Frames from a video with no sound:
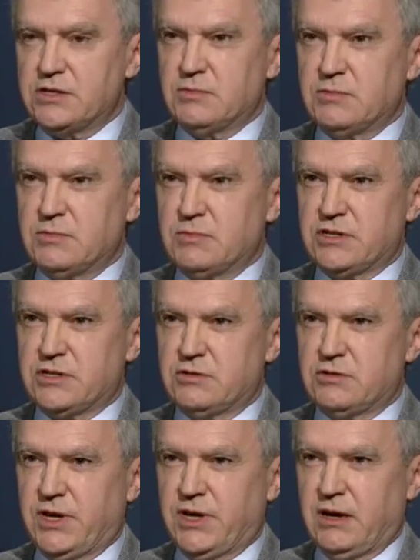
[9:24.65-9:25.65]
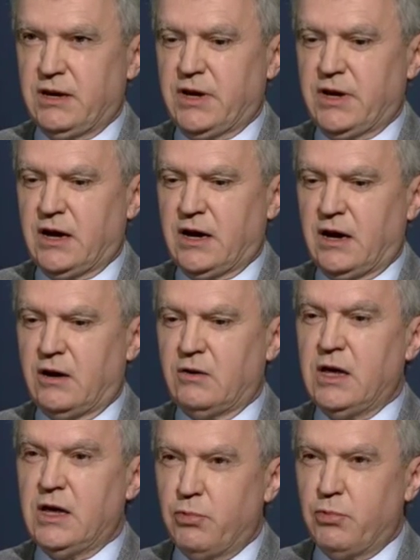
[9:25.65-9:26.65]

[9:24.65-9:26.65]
a system such as we have now